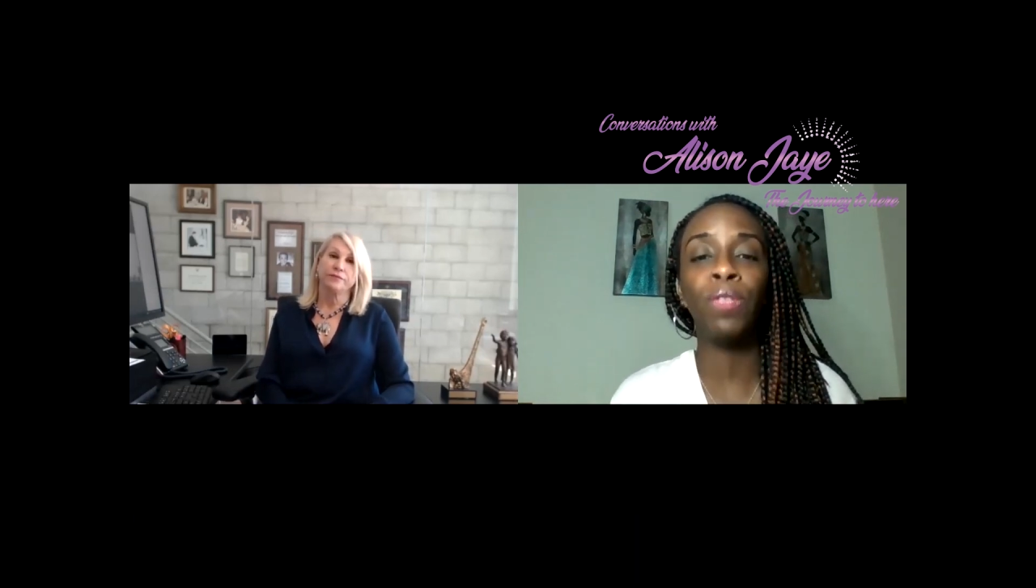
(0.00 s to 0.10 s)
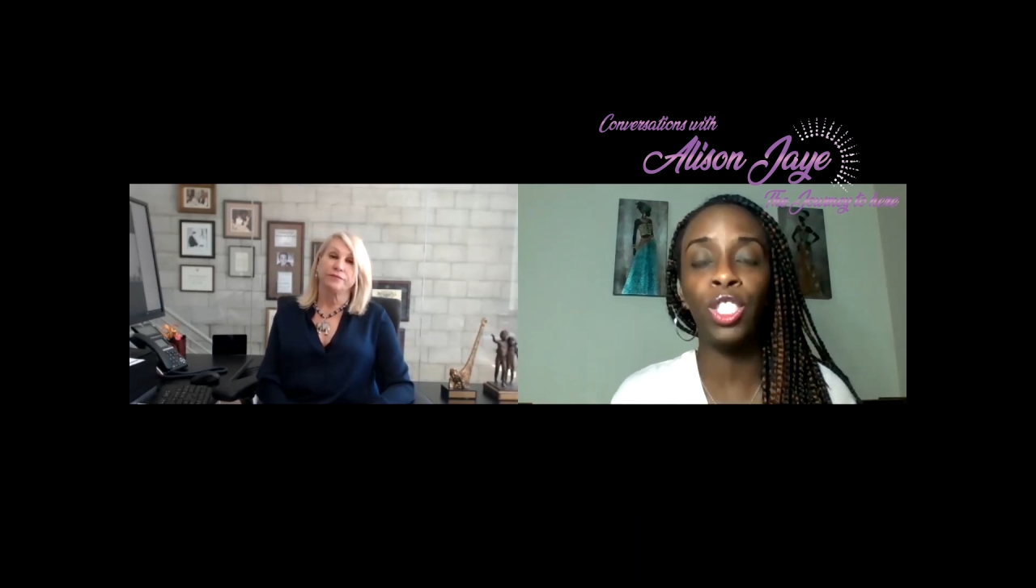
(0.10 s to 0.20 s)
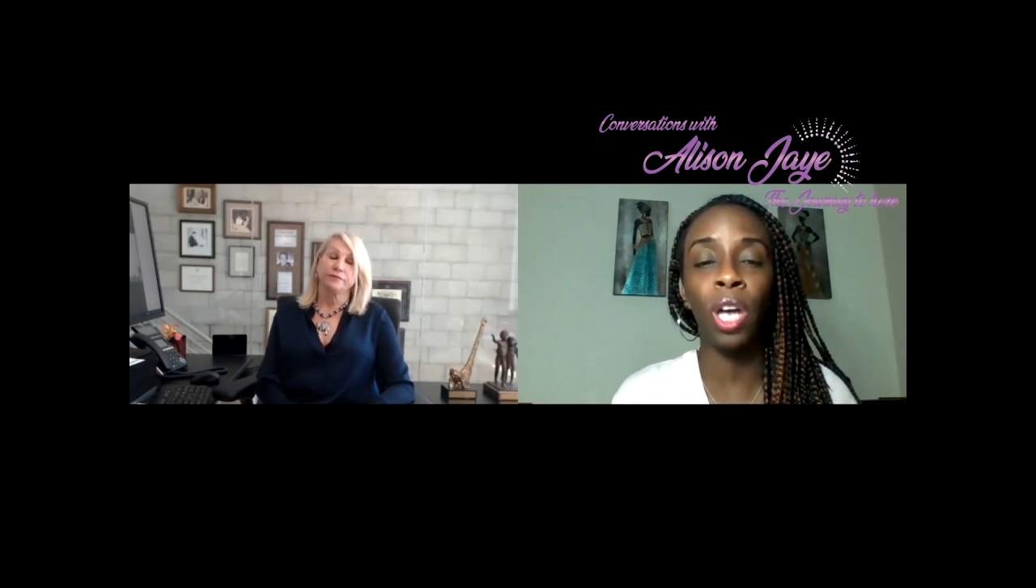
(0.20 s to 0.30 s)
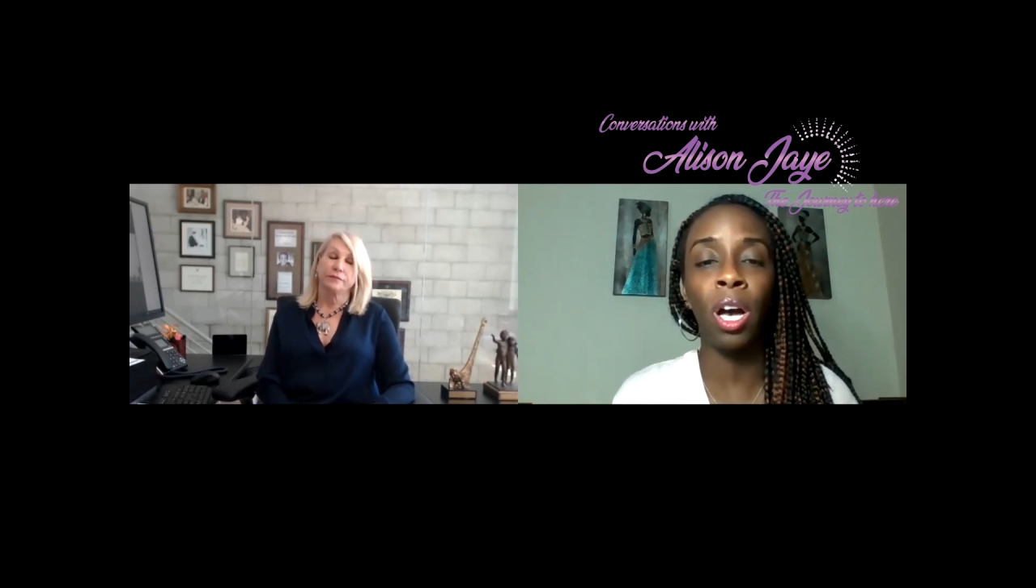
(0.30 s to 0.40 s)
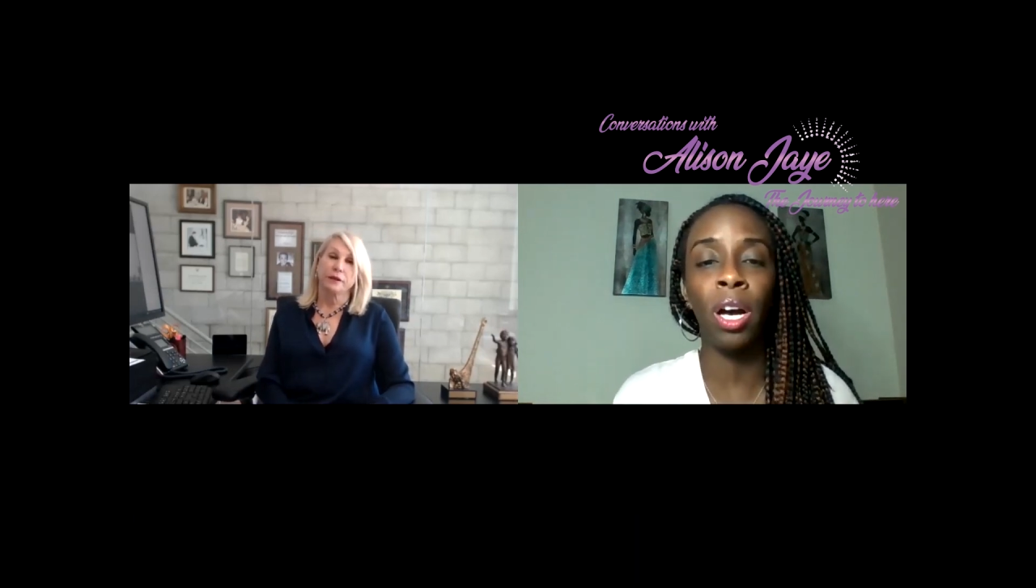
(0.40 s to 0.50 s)

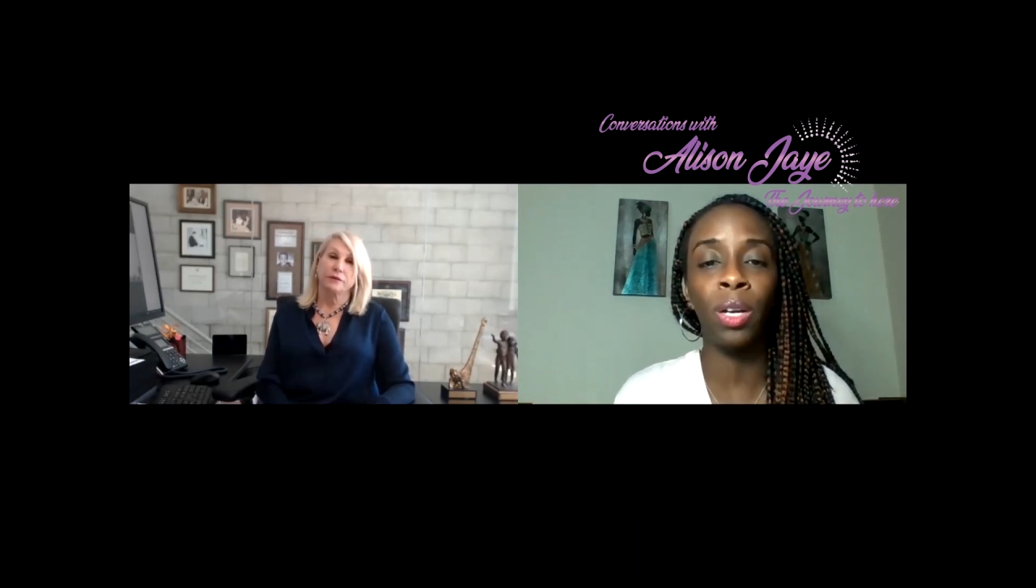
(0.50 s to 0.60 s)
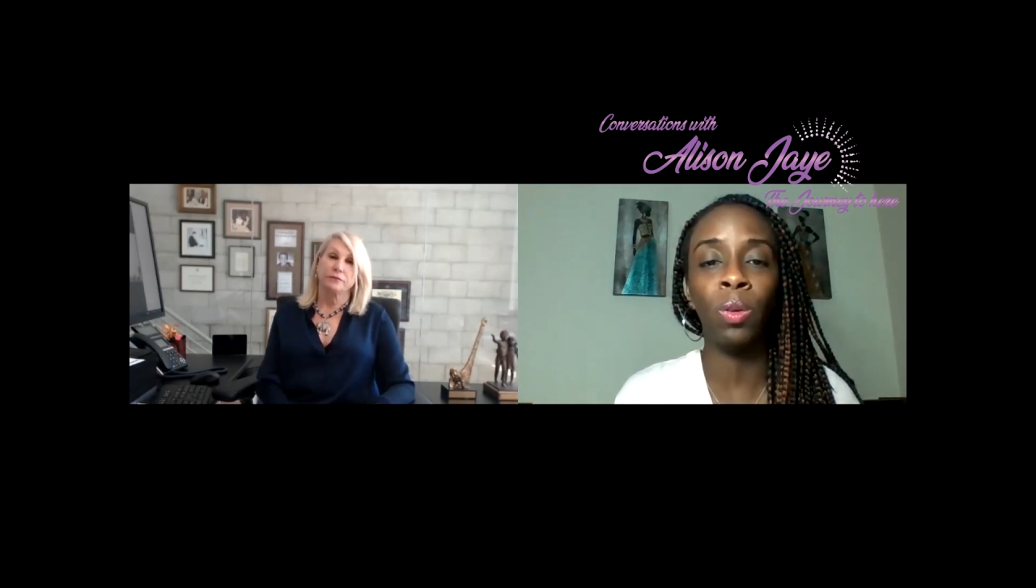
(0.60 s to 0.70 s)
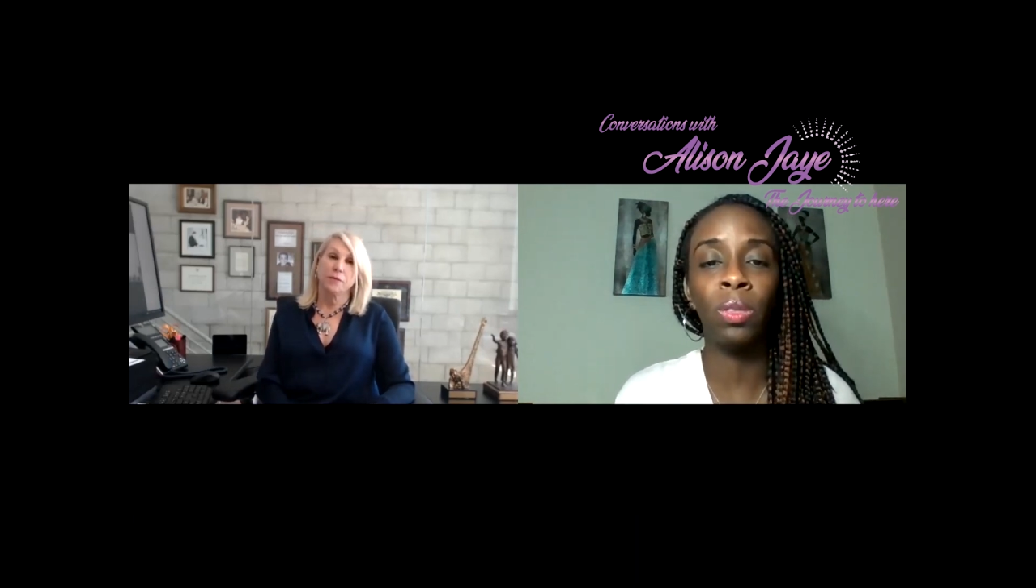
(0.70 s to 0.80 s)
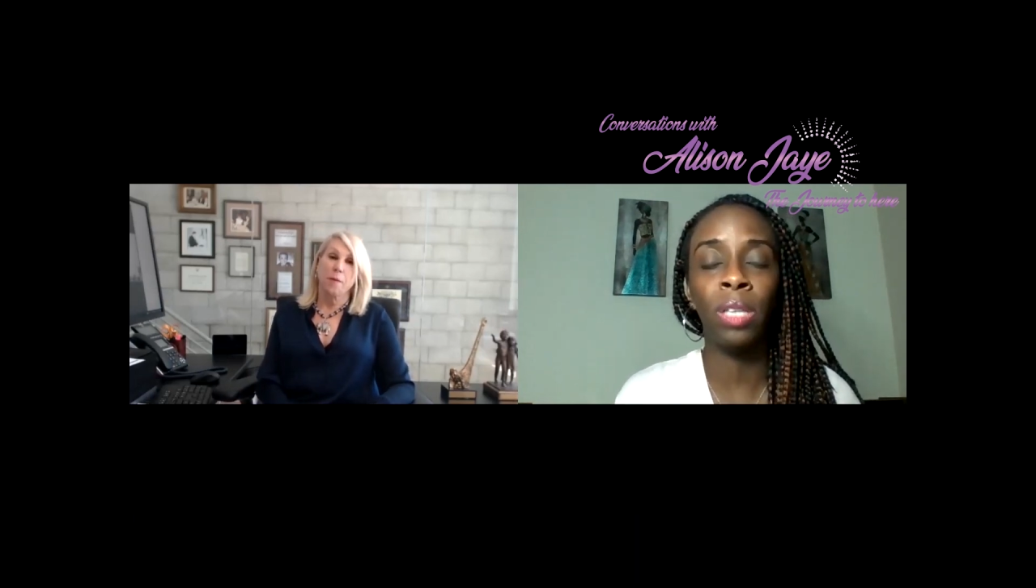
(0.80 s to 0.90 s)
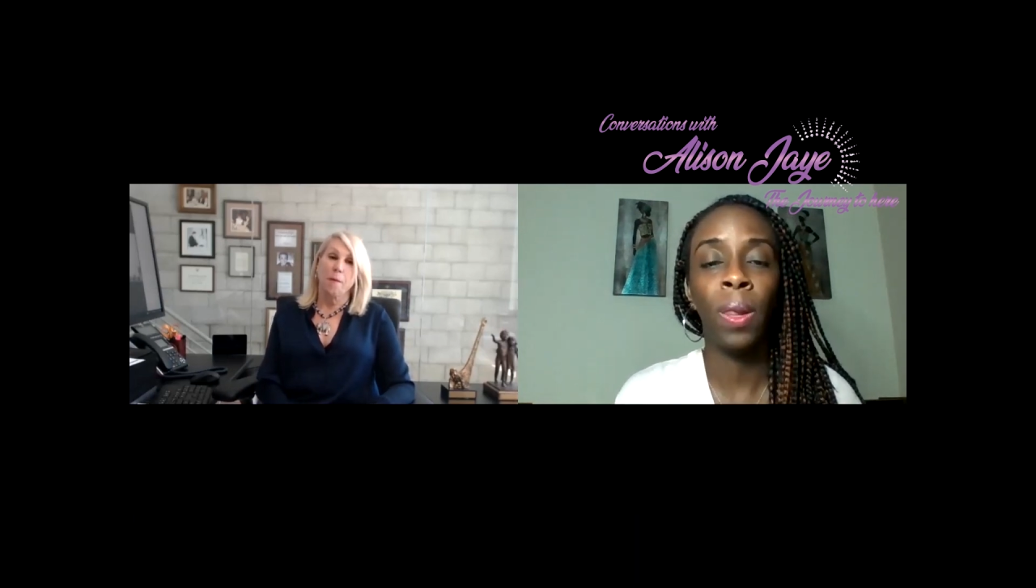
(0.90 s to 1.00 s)
child